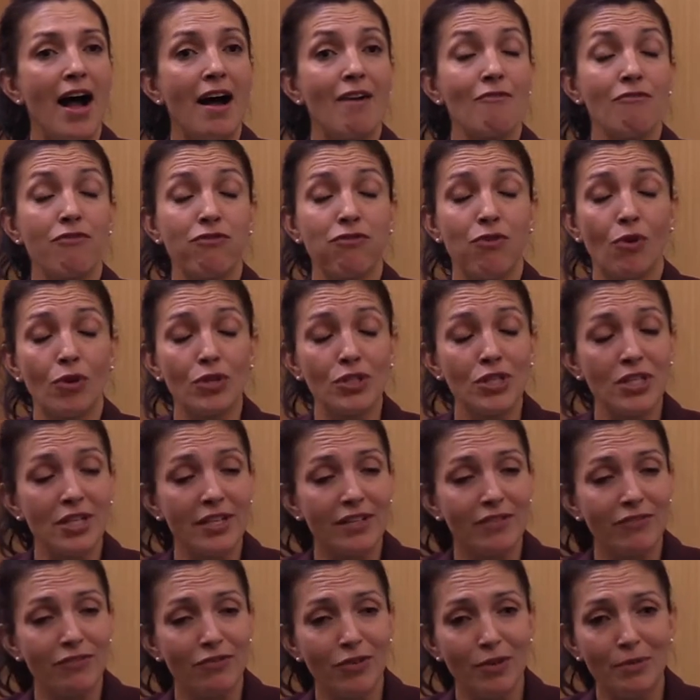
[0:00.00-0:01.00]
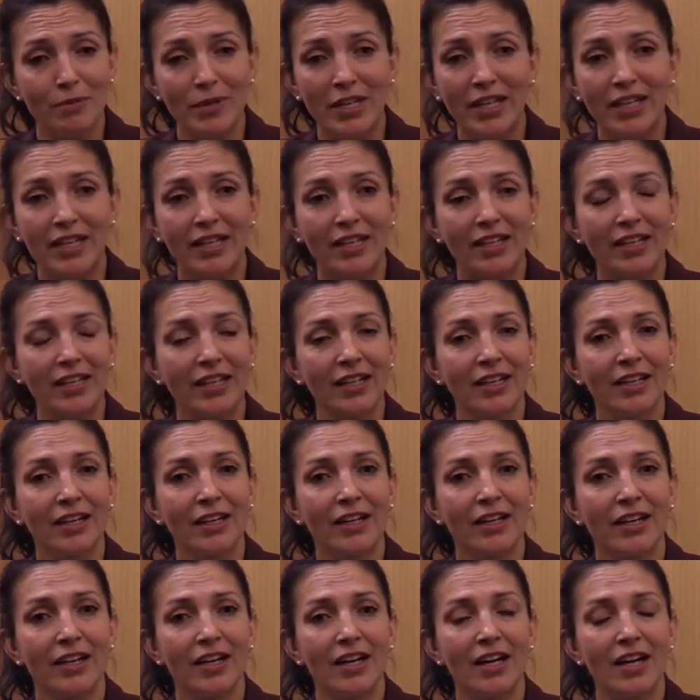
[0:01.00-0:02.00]
Fortunately for me,
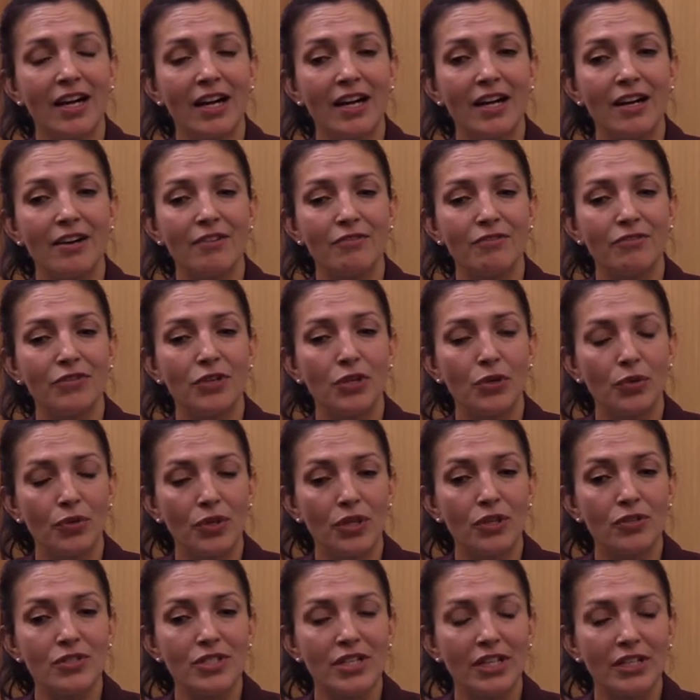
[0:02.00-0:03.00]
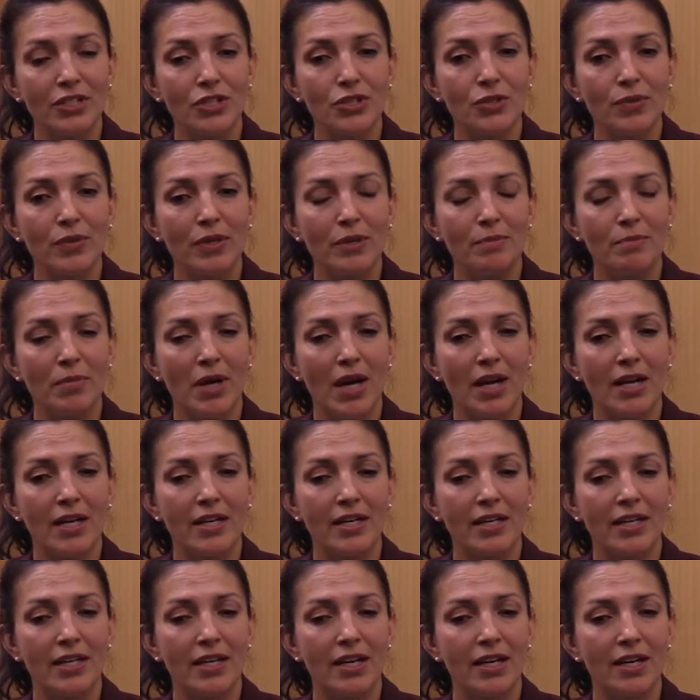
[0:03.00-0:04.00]
a few years into
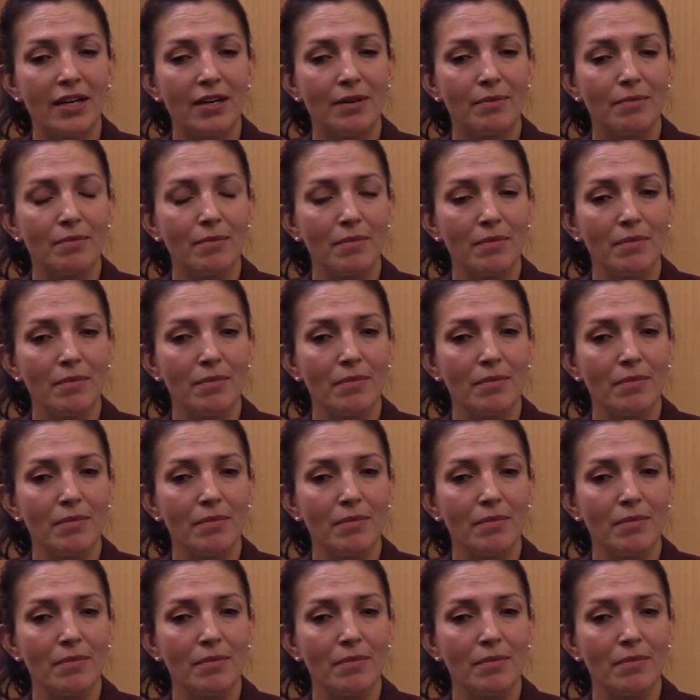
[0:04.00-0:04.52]
it,